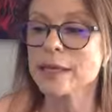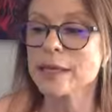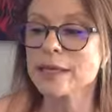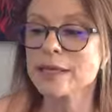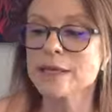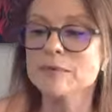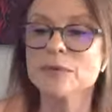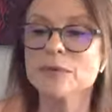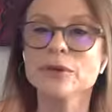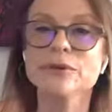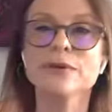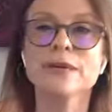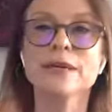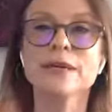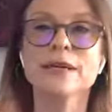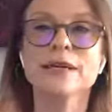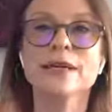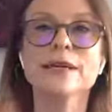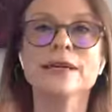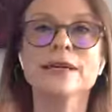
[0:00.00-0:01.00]
making
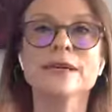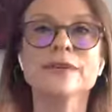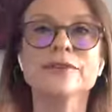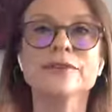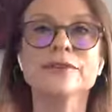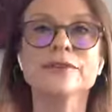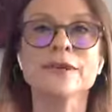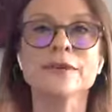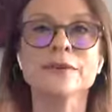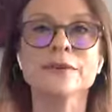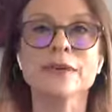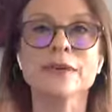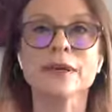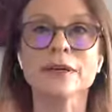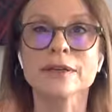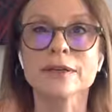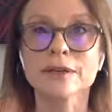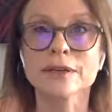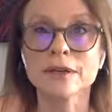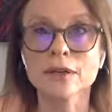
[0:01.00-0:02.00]
music,
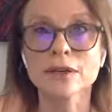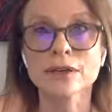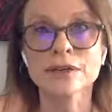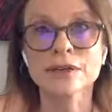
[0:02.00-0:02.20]
etc.